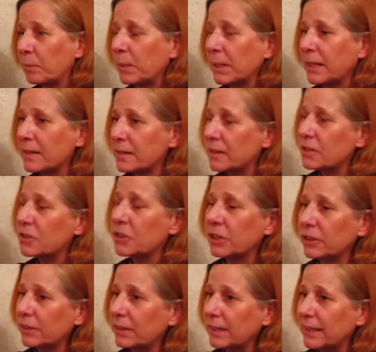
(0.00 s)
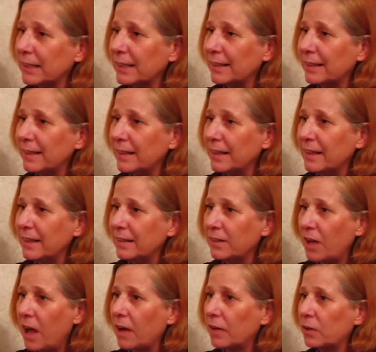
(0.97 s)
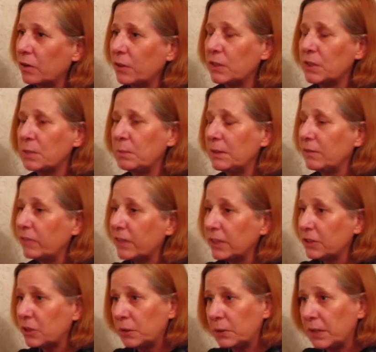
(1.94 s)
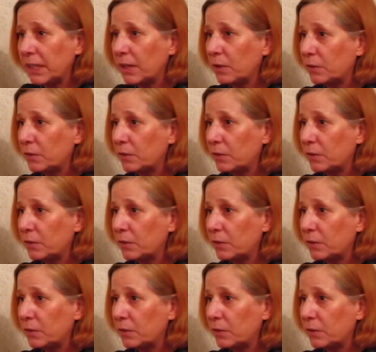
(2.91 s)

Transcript: Because it's certainly not going to be victory